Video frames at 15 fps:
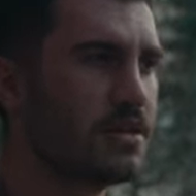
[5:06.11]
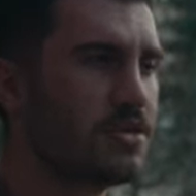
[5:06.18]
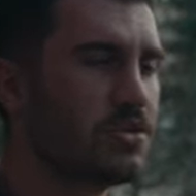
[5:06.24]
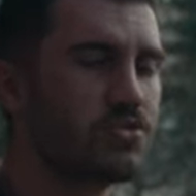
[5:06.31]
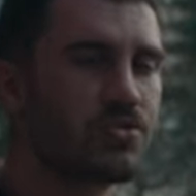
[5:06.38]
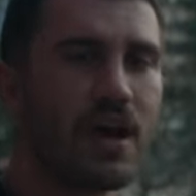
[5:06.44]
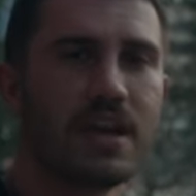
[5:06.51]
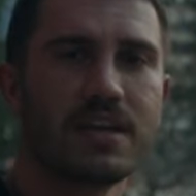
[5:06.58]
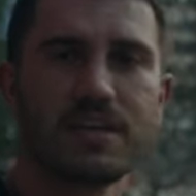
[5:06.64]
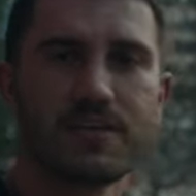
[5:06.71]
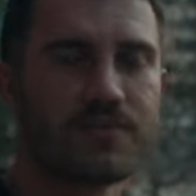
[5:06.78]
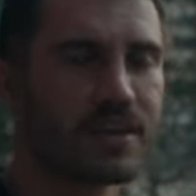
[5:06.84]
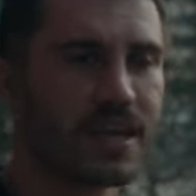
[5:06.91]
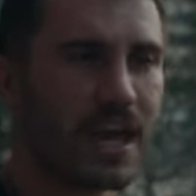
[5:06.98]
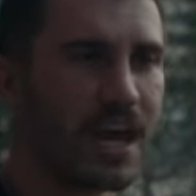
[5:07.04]
Try a different
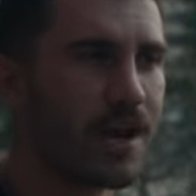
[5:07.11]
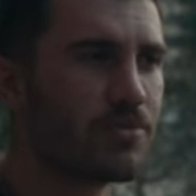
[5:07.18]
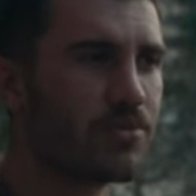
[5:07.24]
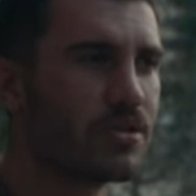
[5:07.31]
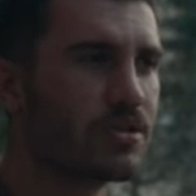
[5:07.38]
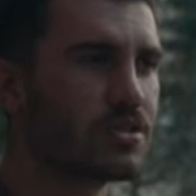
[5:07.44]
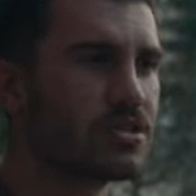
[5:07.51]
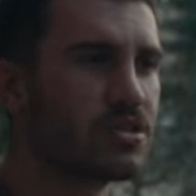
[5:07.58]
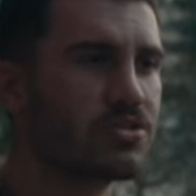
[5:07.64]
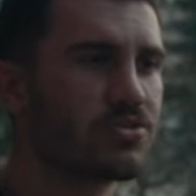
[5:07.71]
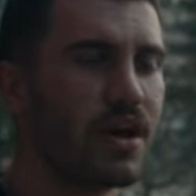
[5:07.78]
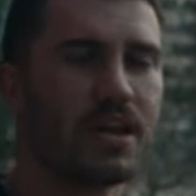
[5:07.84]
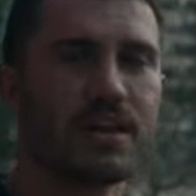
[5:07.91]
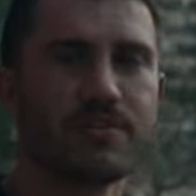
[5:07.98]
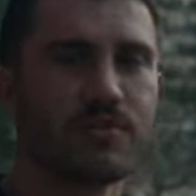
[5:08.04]
camera, try a
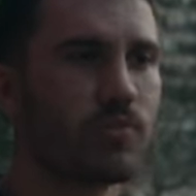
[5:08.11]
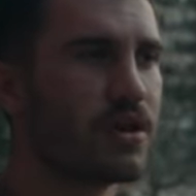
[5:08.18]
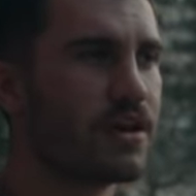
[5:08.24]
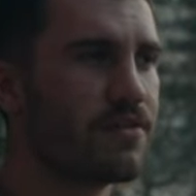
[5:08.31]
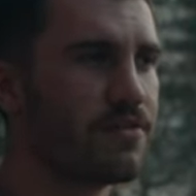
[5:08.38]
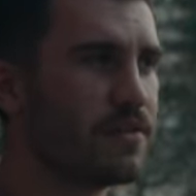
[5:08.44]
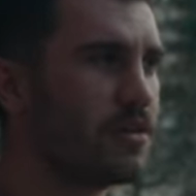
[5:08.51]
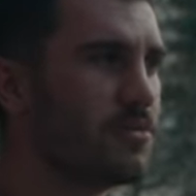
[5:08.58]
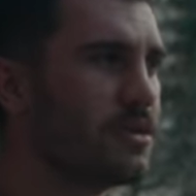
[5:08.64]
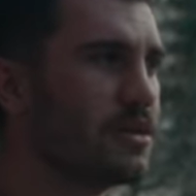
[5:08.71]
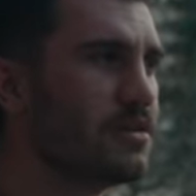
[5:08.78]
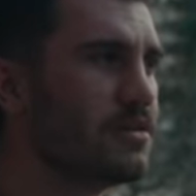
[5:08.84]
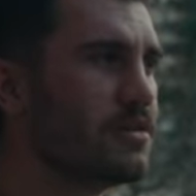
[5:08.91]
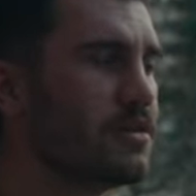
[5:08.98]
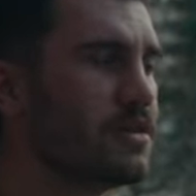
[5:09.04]
different way of filming,
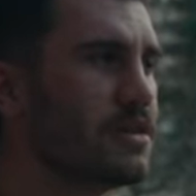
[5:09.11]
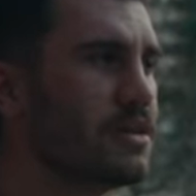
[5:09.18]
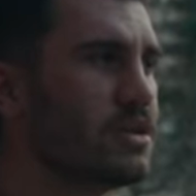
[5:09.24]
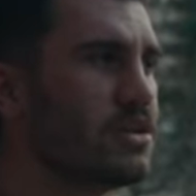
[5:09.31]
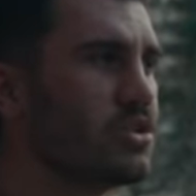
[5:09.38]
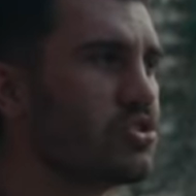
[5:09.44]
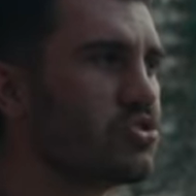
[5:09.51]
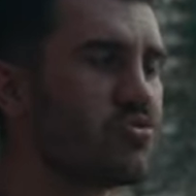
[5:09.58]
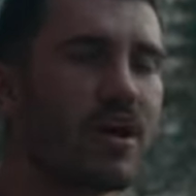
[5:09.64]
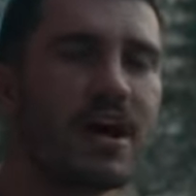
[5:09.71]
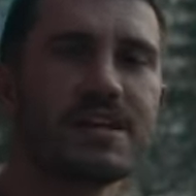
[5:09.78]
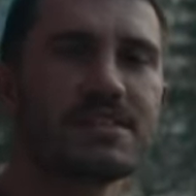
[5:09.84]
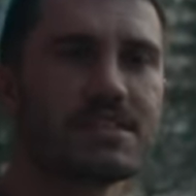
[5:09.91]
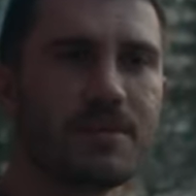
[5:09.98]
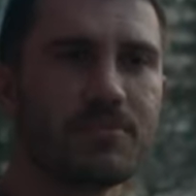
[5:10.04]
try
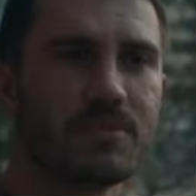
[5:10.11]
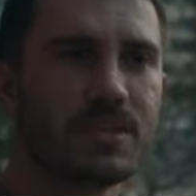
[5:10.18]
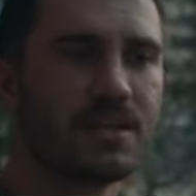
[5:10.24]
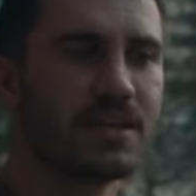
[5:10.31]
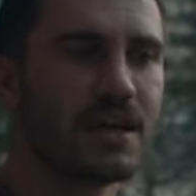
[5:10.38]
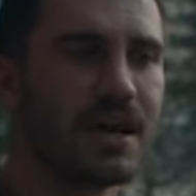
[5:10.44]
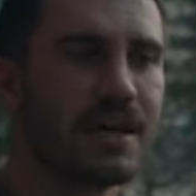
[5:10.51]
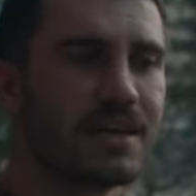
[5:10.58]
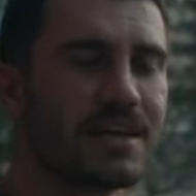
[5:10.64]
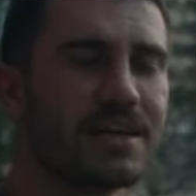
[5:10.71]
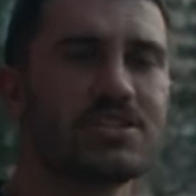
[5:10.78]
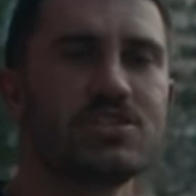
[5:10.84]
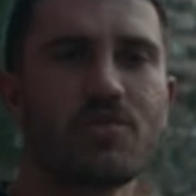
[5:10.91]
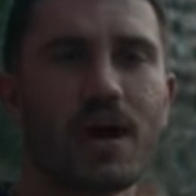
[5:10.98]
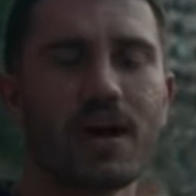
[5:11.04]
something that gets
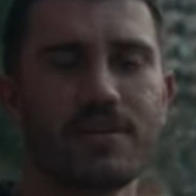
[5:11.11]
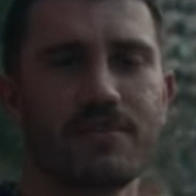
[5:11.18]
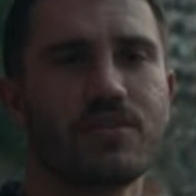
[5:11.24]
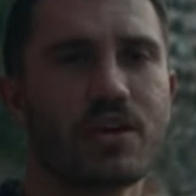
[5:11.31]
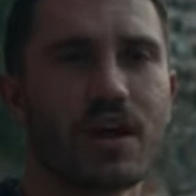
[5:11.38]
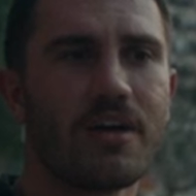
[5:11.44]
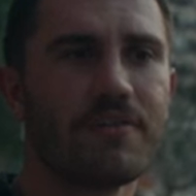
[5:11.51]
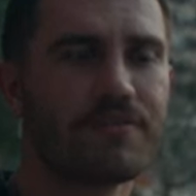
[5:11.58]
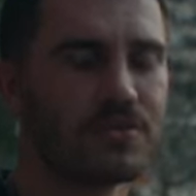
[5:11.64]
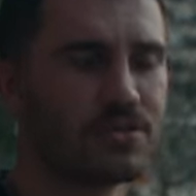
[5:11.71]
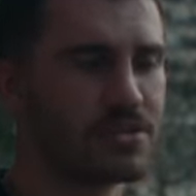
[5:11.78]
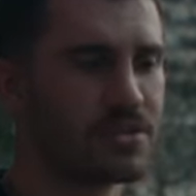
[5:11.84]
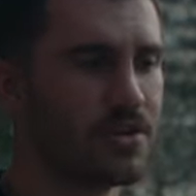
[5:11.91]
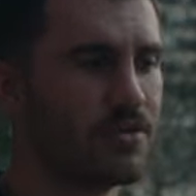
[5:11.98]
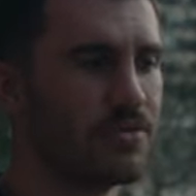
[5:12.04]
you out of your comfort
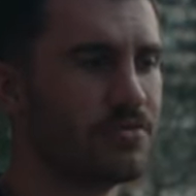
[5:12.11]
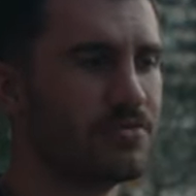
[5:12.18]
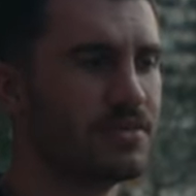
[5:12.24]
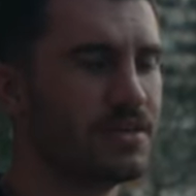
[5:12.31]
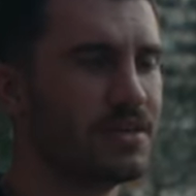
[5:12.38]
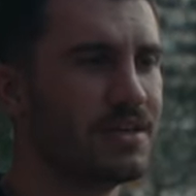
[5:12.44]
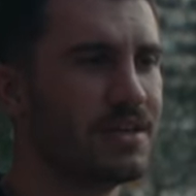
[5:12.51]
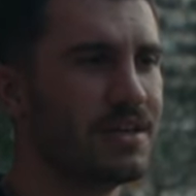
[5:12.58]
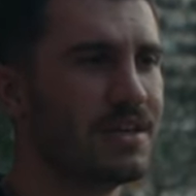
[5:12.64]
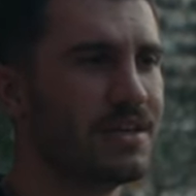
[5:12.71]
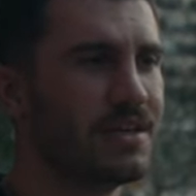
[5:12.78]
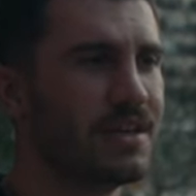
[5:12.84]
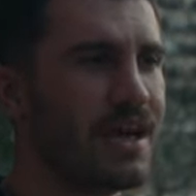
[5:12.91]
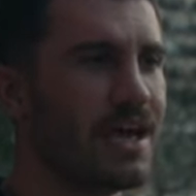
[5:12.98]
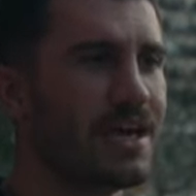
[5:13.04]
zone
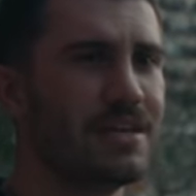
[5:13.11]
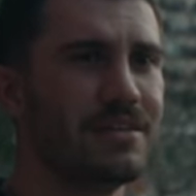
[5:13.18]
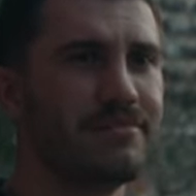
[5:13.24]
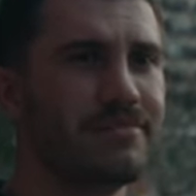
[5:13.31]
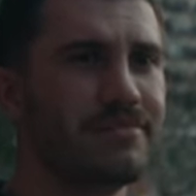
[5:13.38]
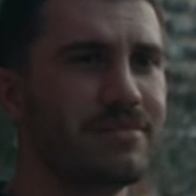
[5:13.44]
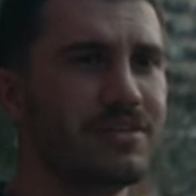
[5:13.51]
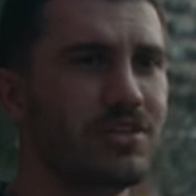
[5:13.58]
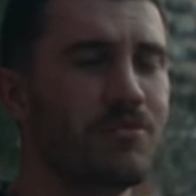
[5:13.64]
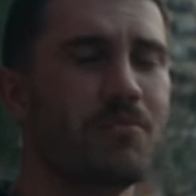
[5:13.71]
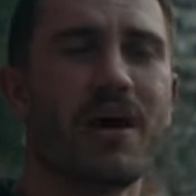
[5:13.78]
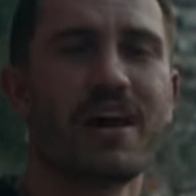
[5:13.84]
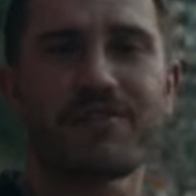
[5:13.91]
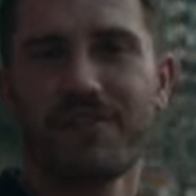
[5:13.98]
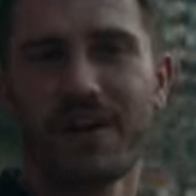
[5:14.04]
and you might
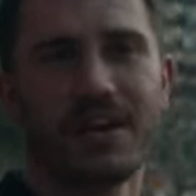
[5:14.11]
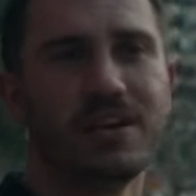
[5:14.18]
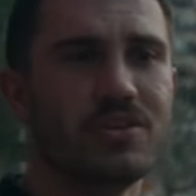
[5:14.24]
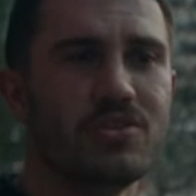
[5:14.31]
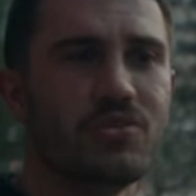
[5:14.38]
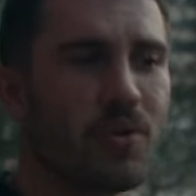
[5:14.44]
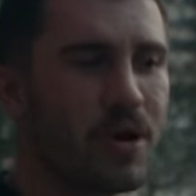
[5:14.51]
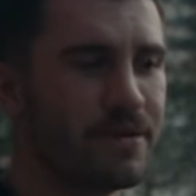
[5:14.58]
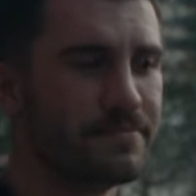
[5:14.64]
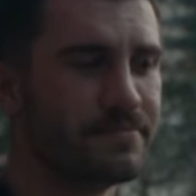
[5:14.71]
find a new one.